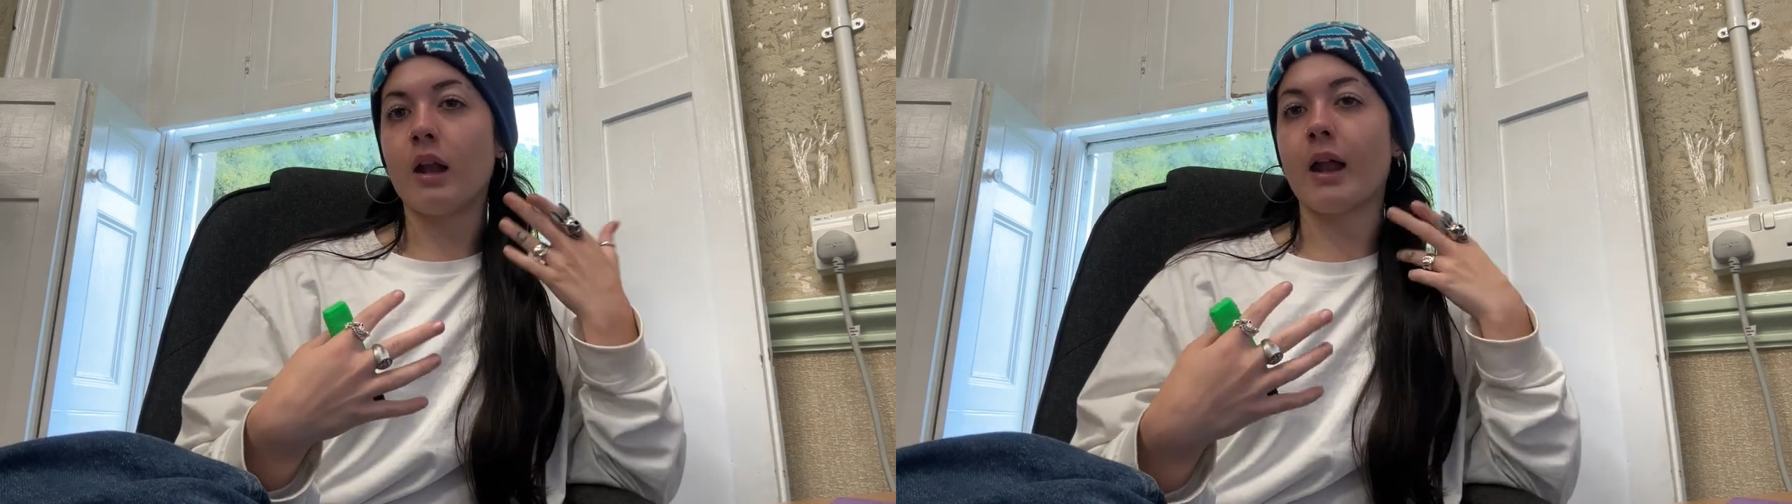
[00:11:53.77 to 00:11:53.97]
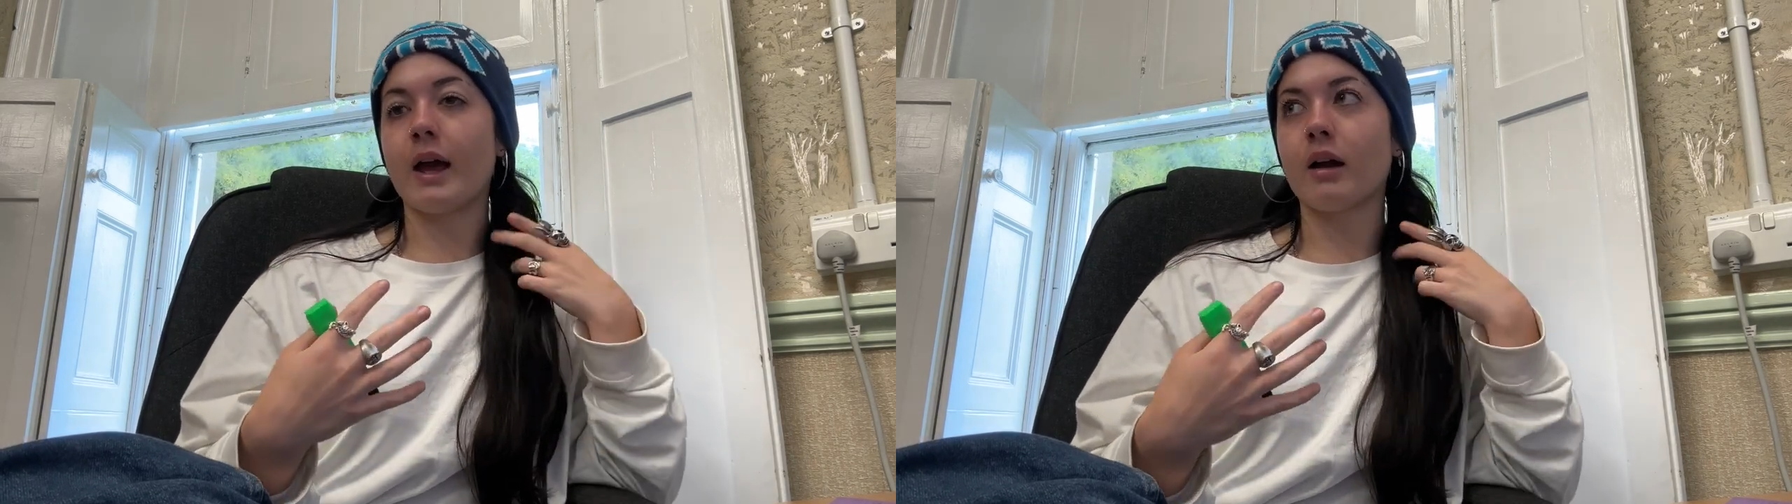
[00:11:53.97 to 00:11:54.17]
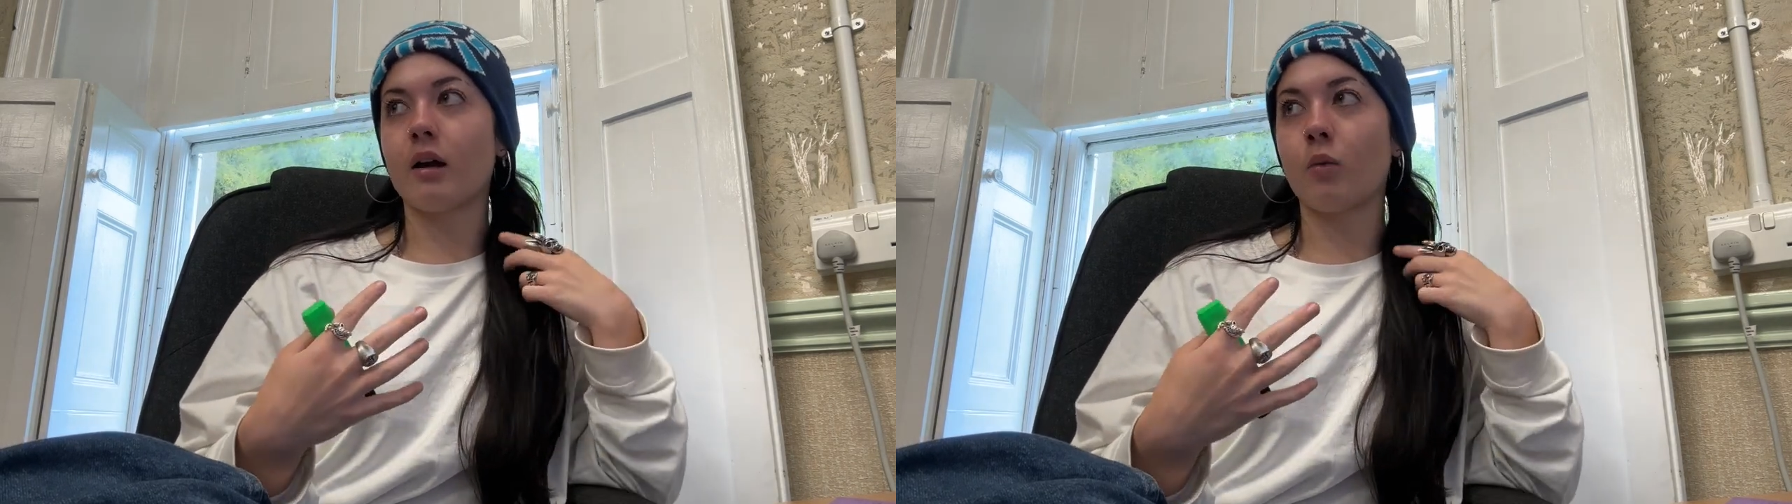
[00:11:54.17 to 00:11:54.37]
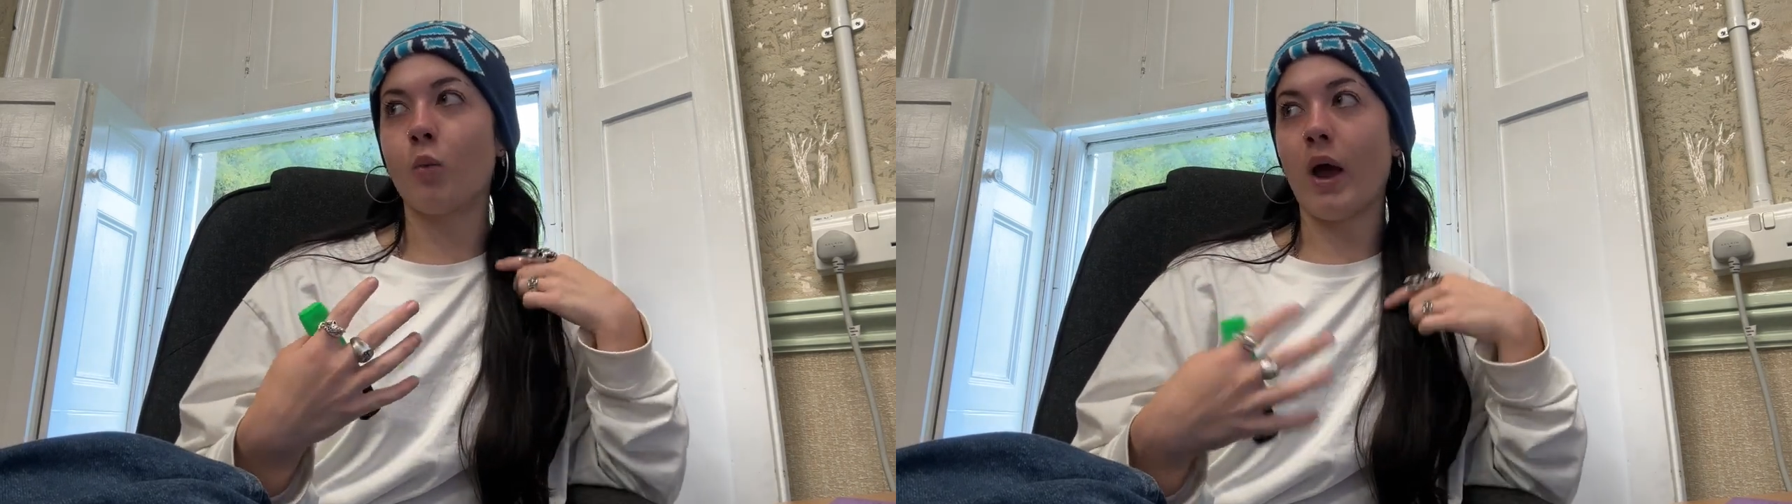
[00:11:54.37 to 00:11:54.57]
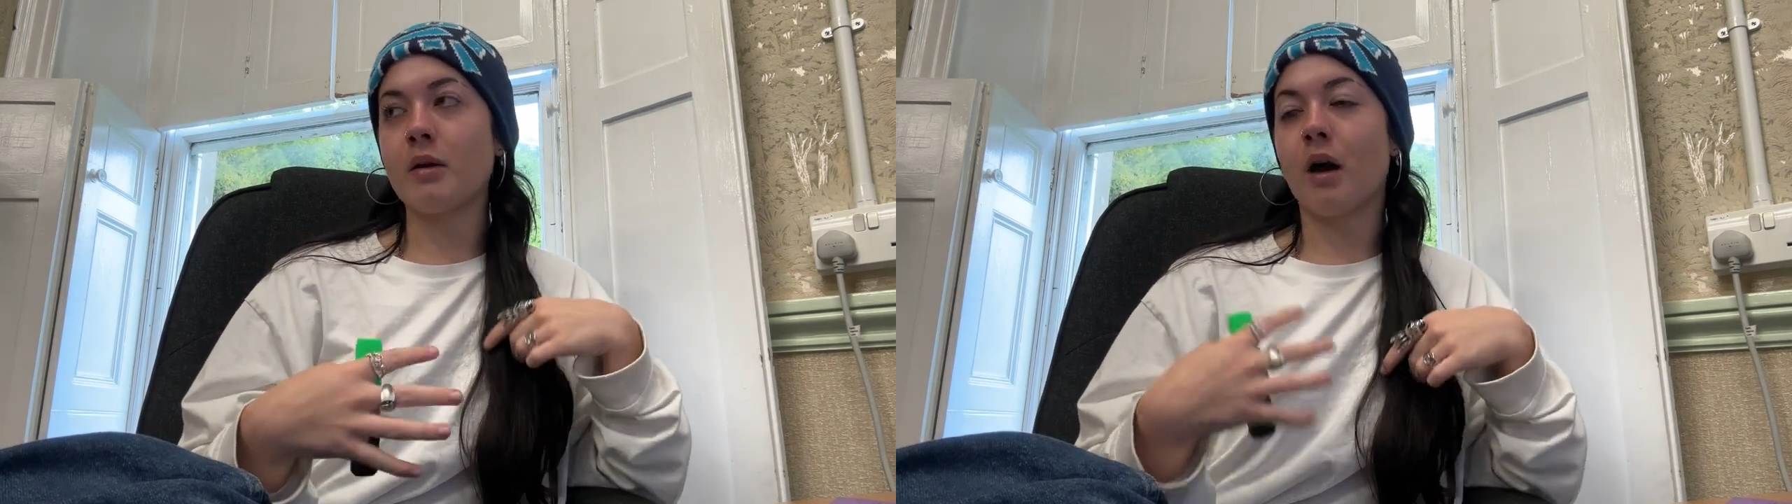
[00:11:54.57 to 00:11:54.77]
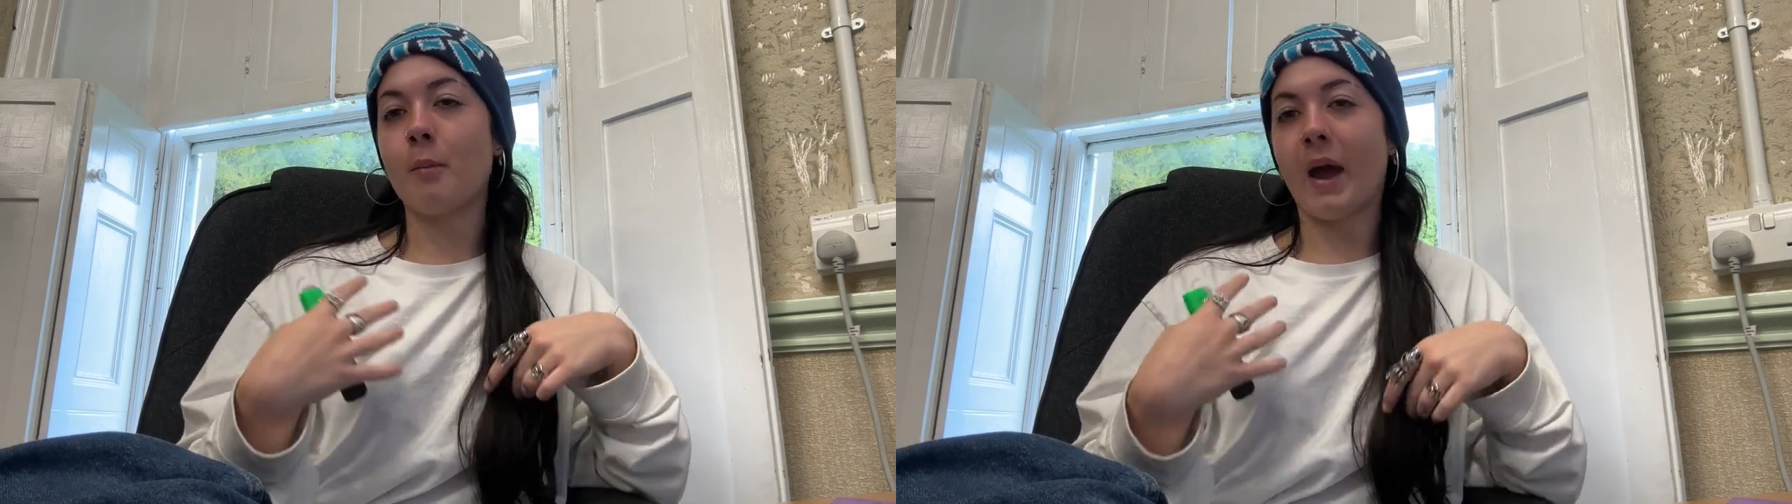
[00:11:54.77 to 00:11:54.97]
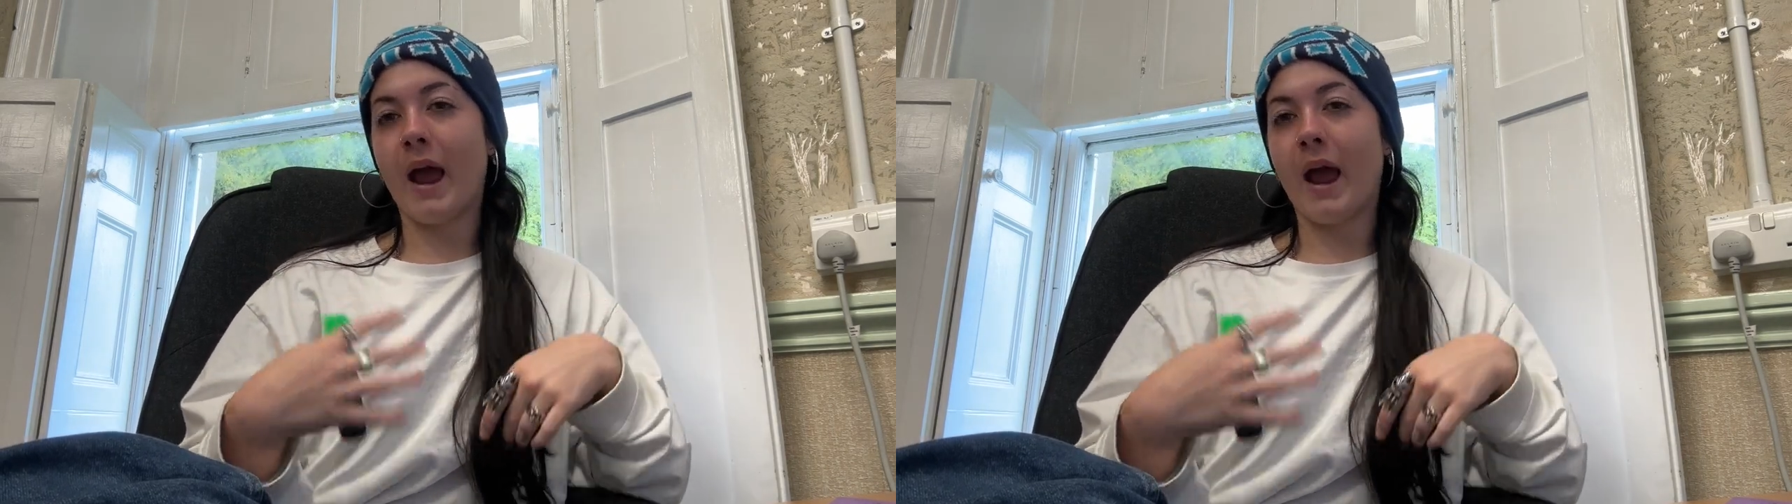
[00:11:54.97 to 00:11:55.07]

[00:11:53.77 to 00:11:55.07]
Like, when my